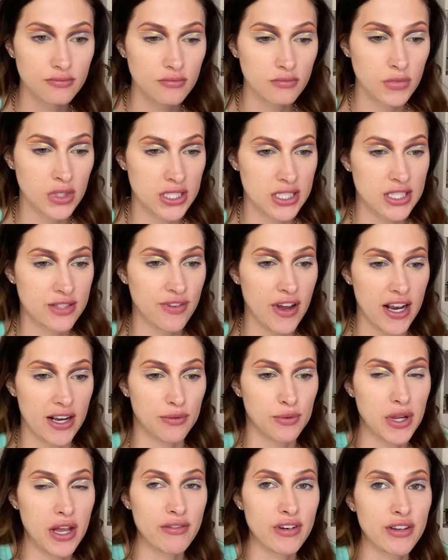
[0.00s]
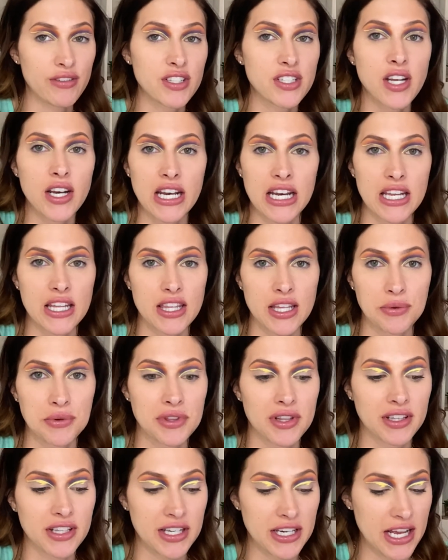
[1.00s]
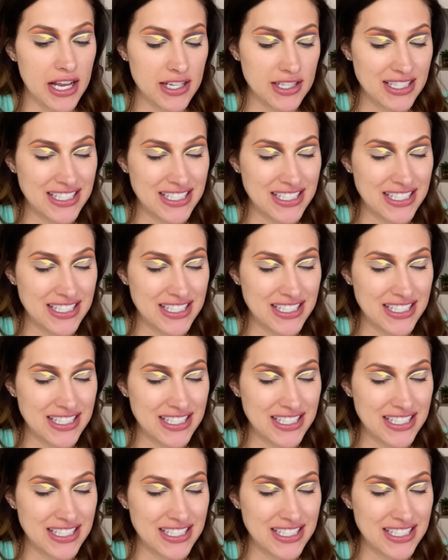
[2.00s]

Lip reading: It's fine. We haven't even done anything with the lid yet.